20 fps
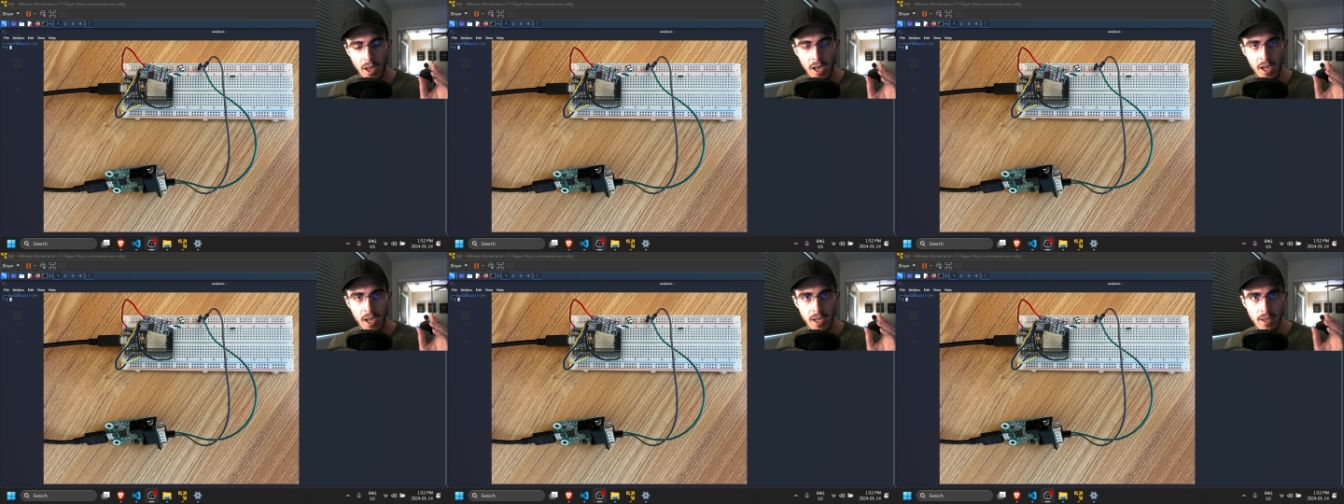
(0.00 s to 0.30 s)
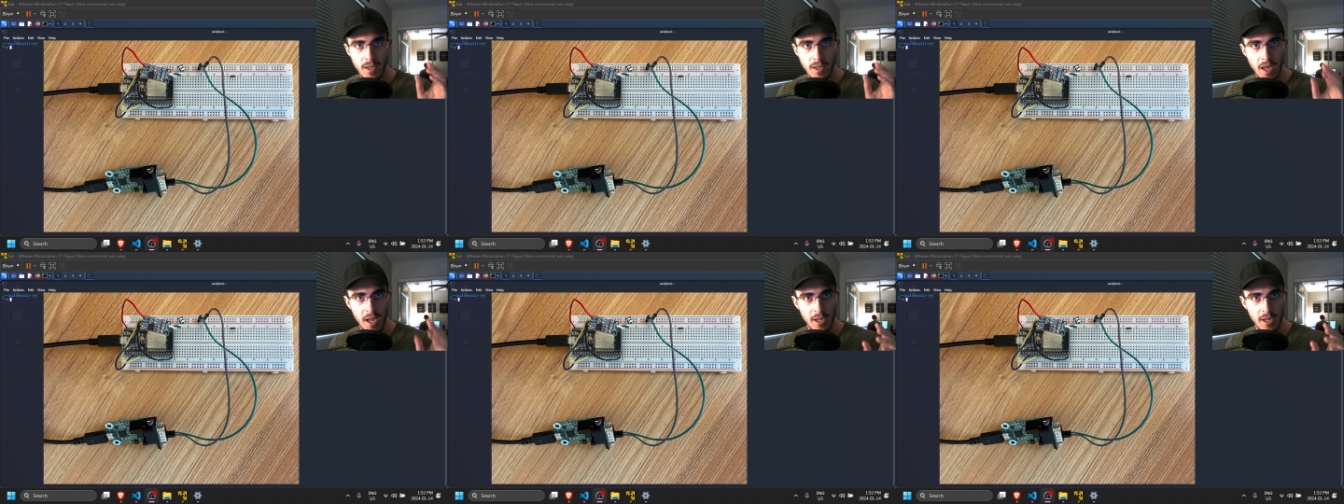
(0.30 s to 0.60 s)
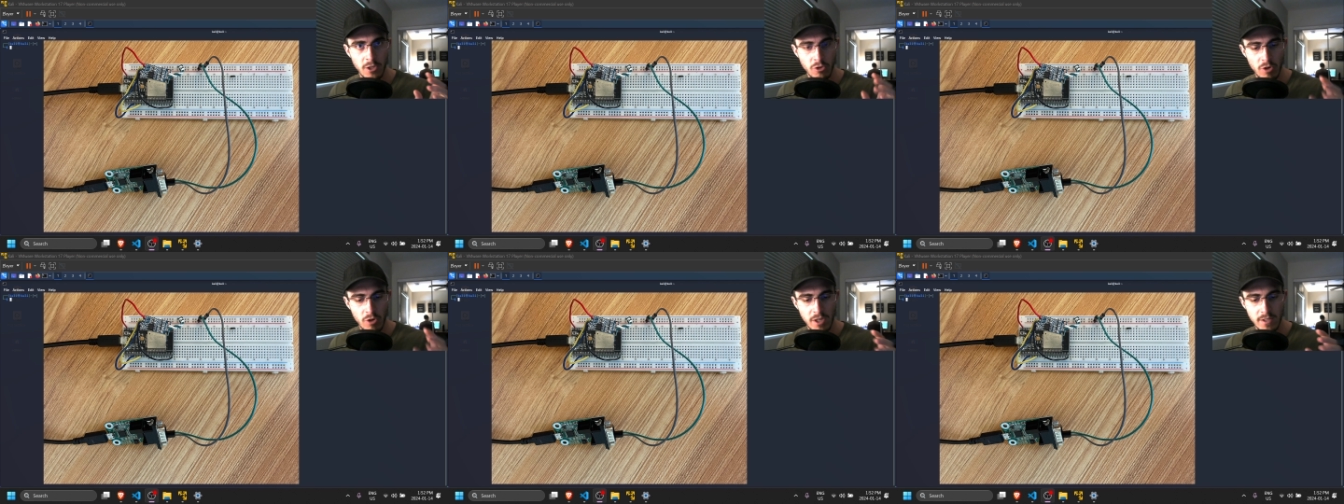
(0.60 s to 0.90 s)
a CAN
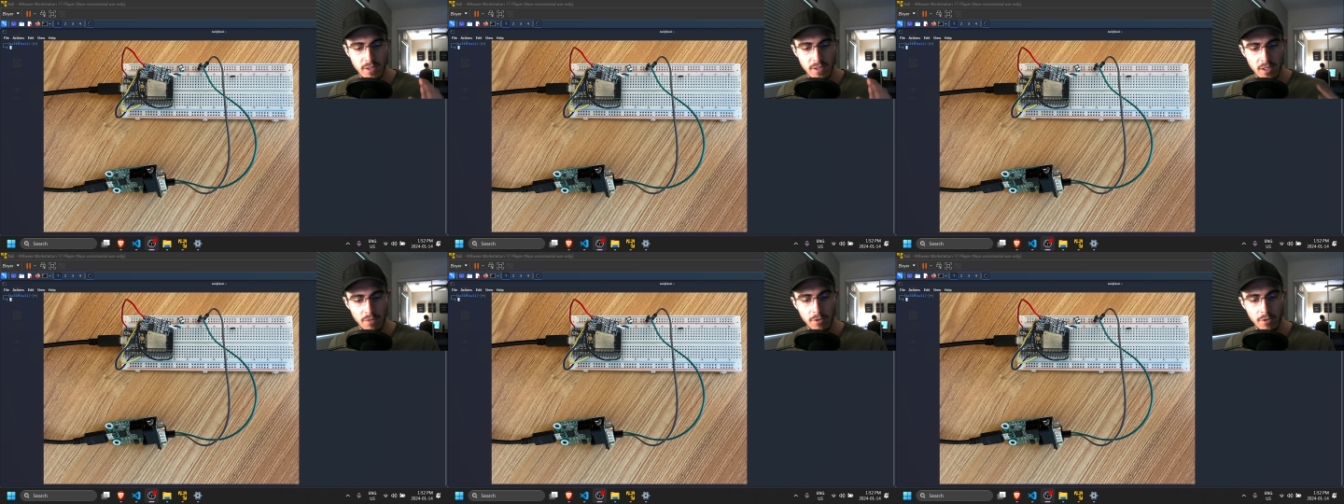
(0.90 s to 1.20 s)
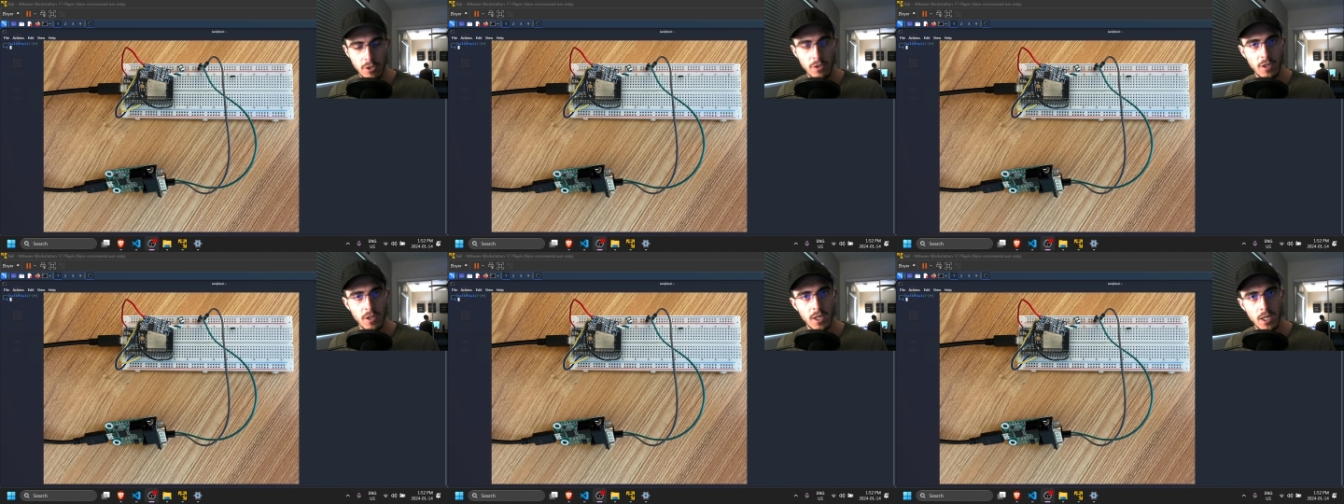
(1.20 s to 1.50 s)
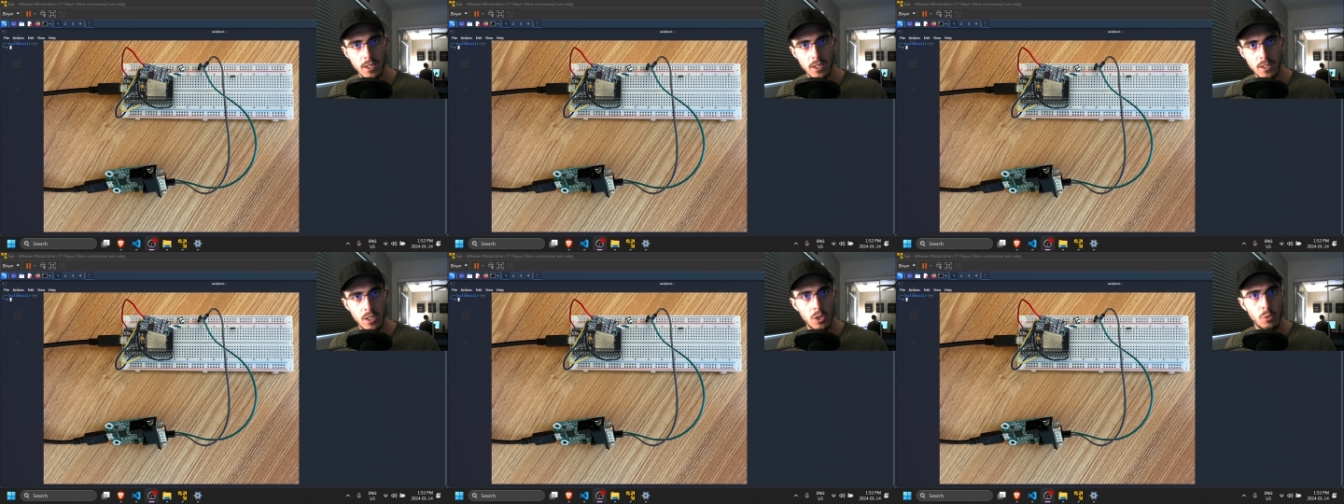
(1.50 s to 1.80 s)
transceiver
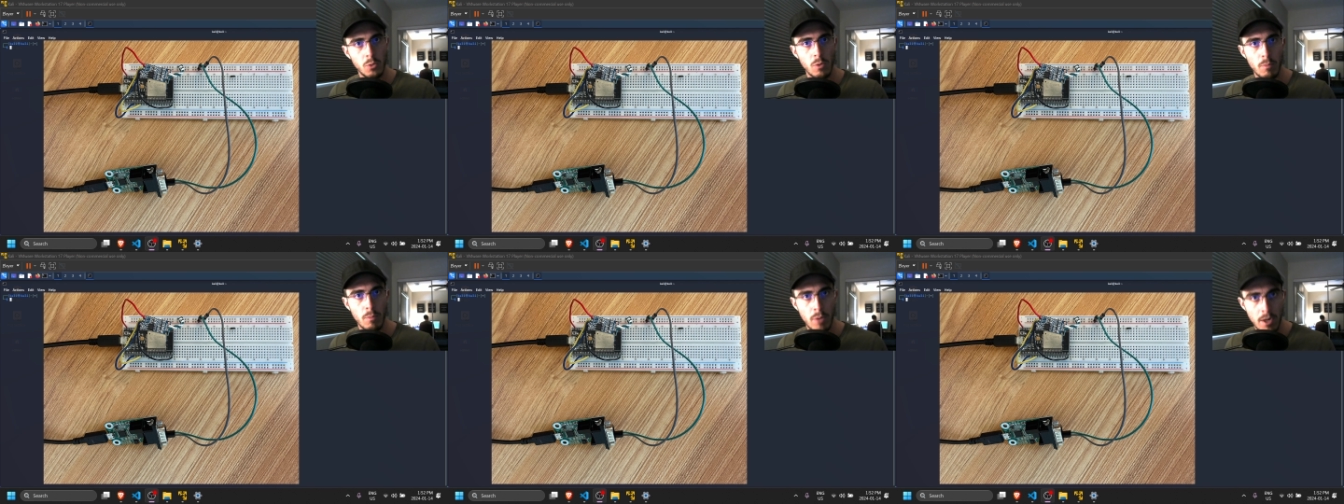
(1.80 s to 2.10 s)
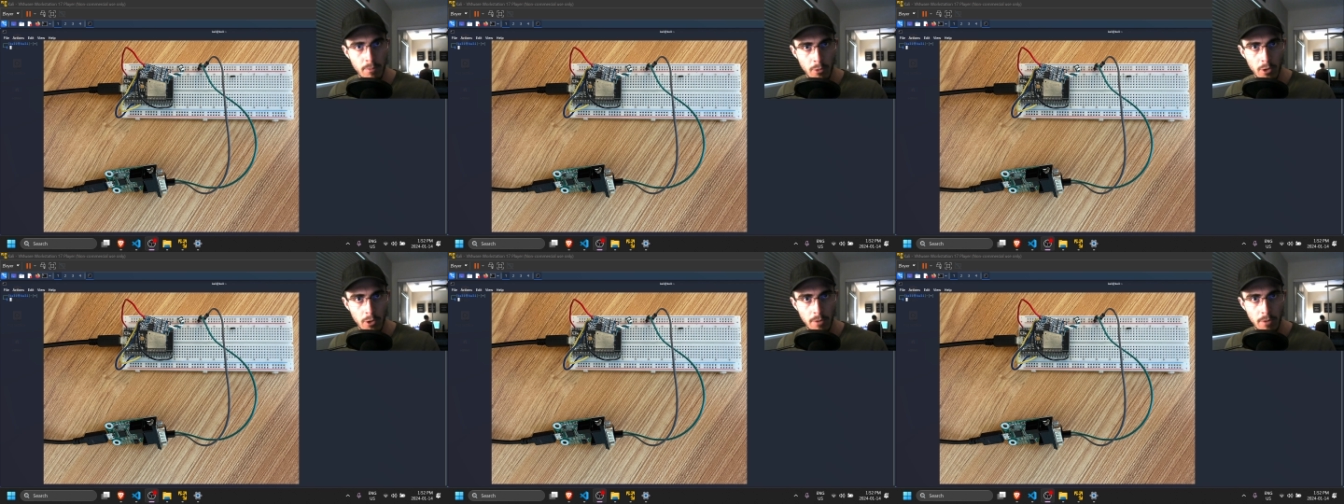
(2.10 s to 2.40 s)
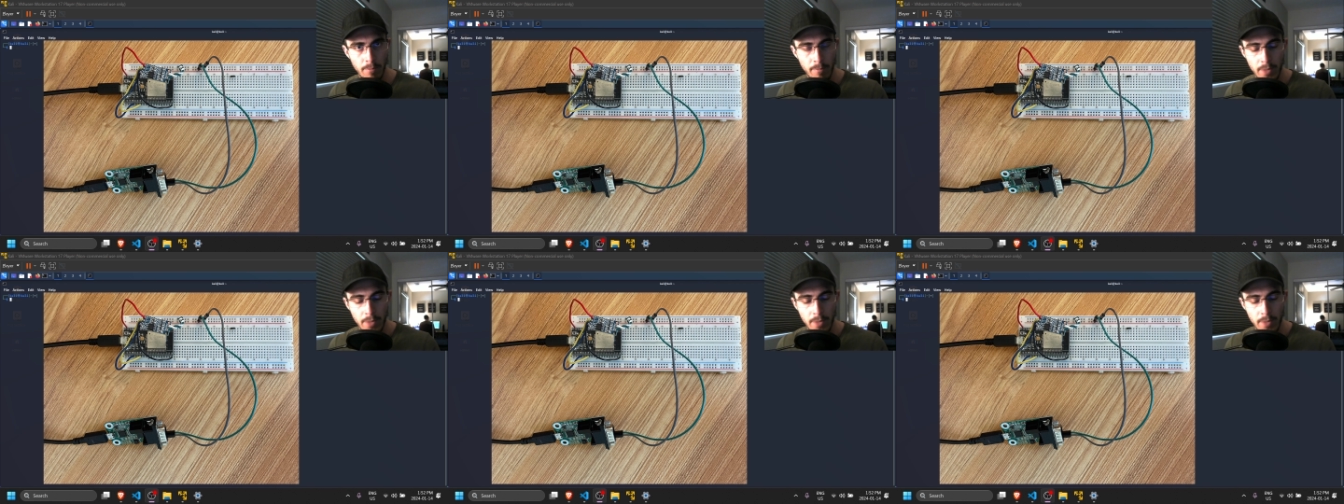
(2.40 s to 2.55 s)
connected to a breadboard.